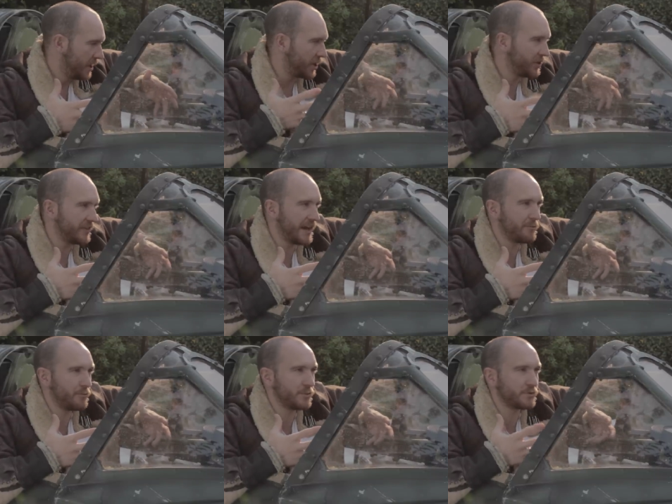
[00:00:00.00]
I think
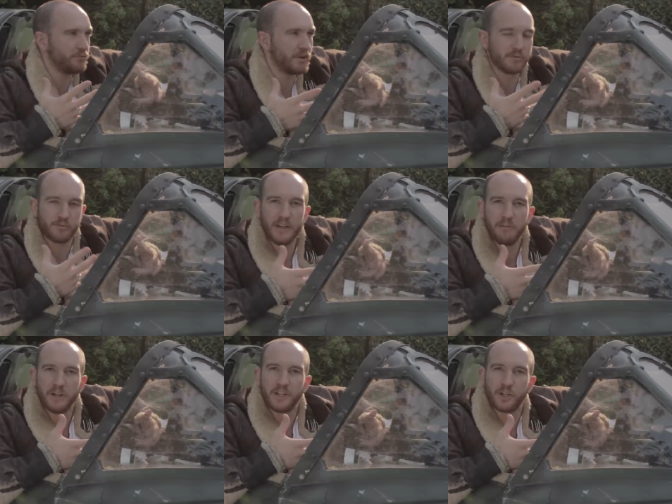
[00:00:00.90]
that was really
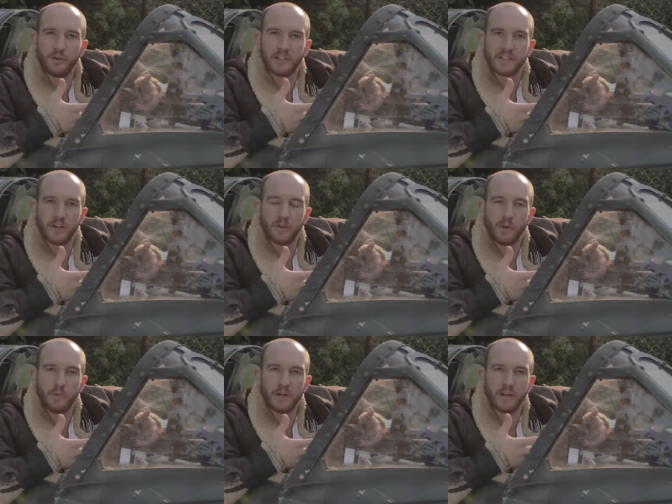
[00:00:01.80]
reassuring to know that
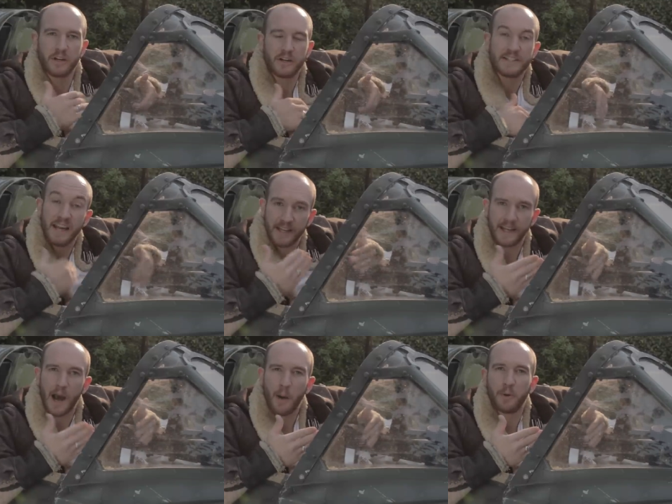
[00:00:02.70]
we were kind of taking
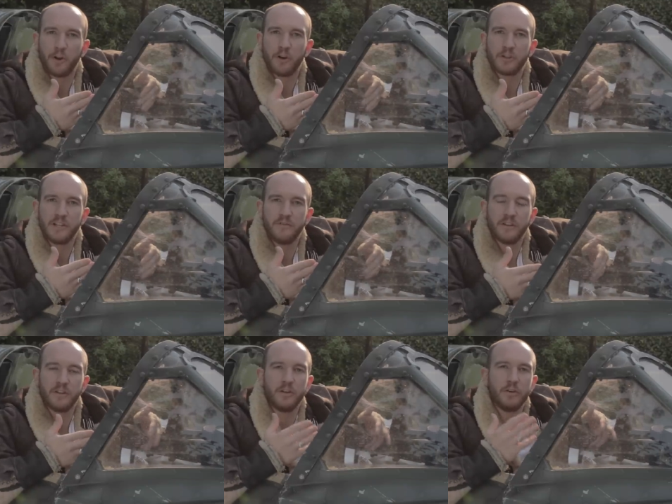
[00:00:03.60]
it up a notch,
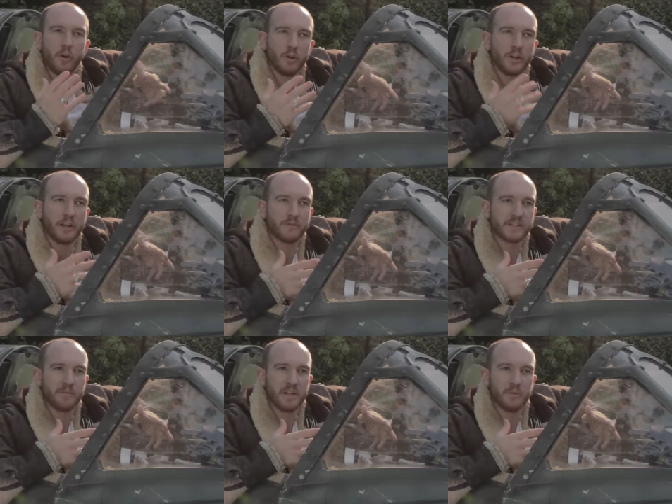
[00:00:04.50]
even not looking for
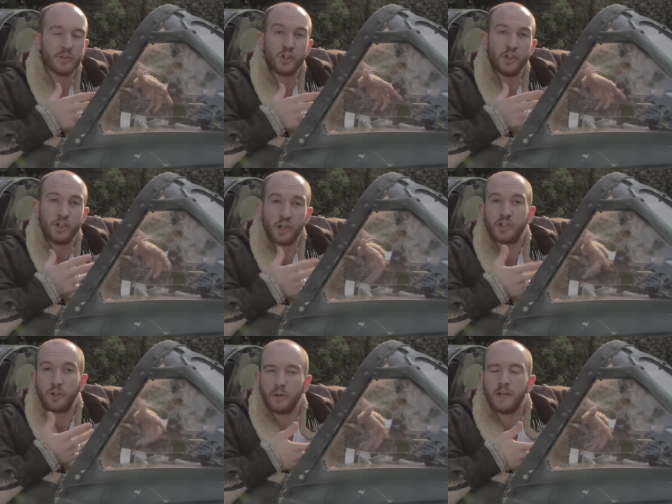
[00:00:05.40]
something that was
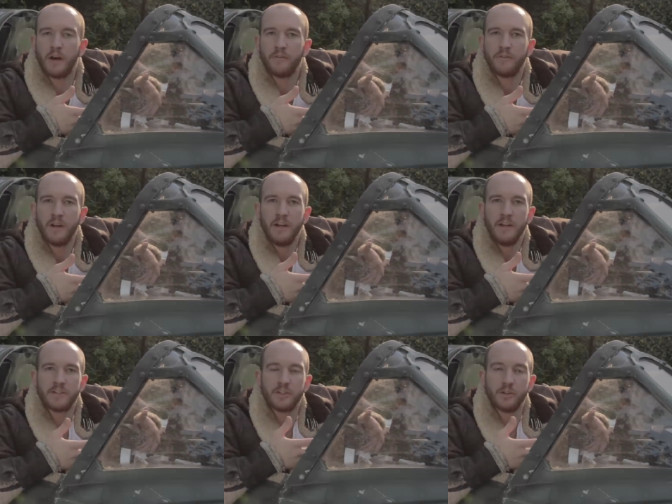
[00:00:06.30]
just good enough
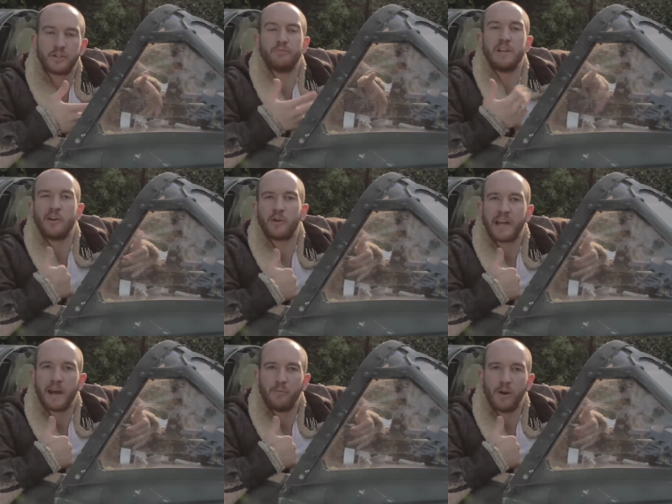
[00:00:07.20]
to read on
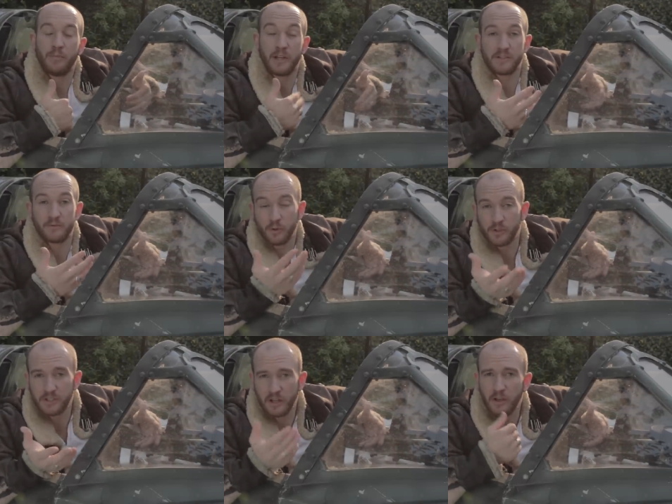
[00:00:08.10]
camera, because, of
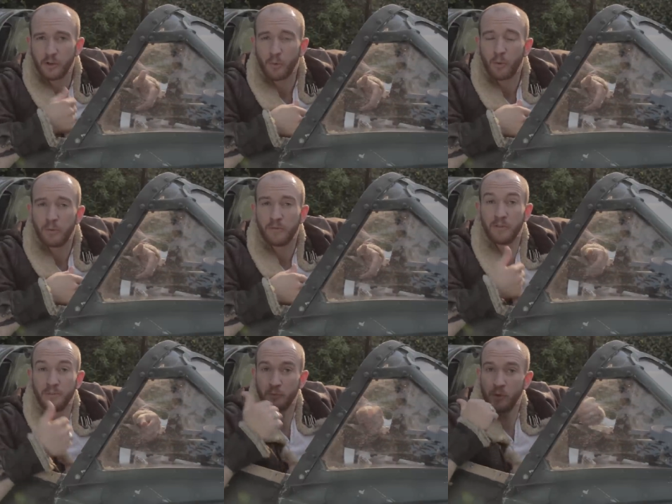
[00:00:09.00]
course, a lot of what we were
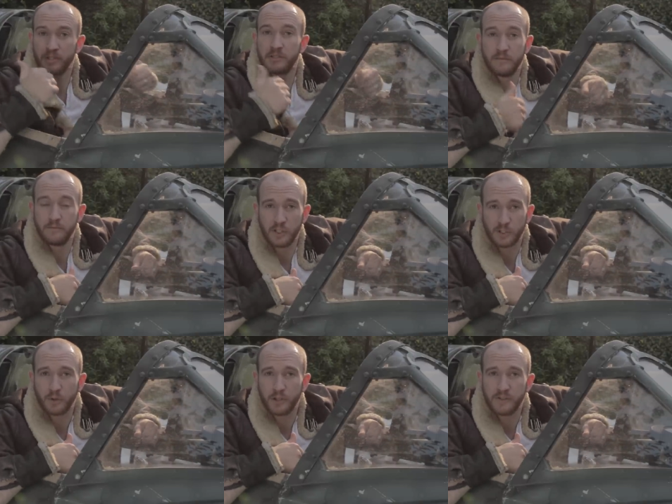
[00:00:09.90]
filming was
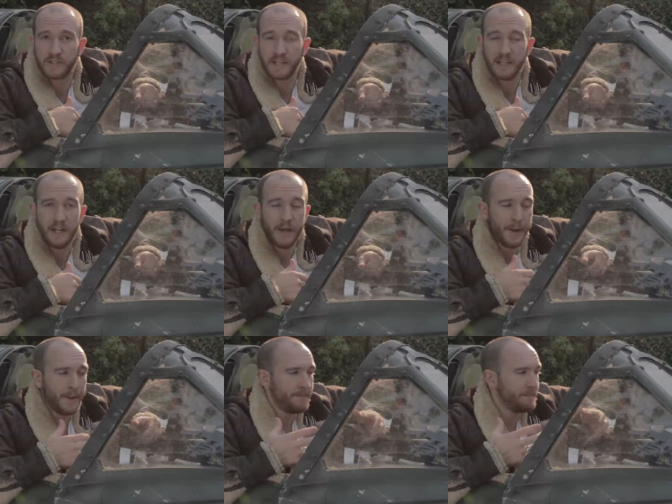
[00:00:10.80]
just what you'd see.
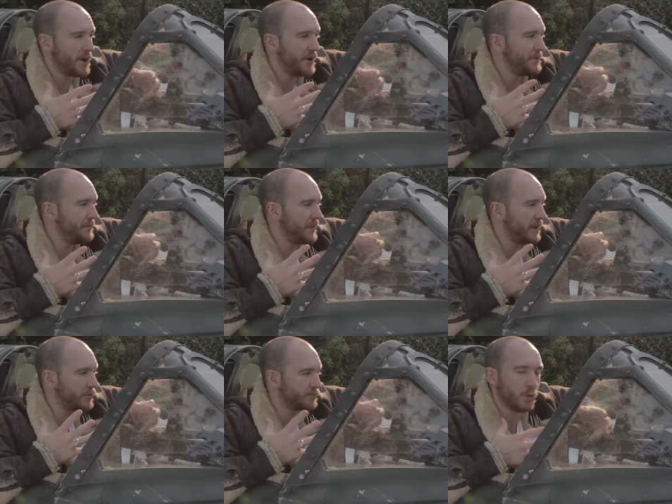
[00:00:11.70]
But
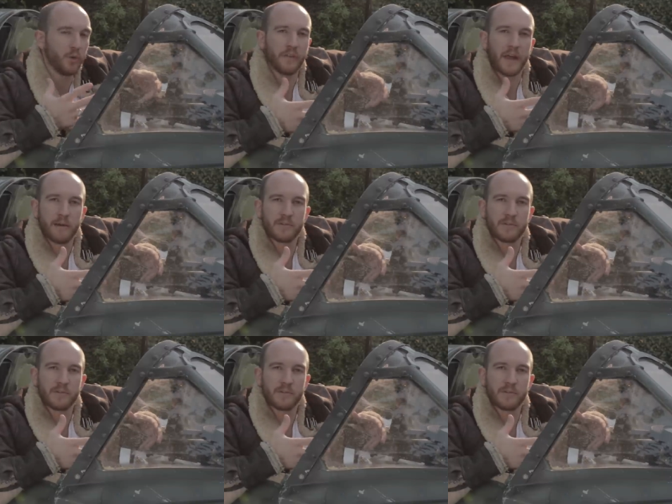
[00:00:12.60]
it was more than that.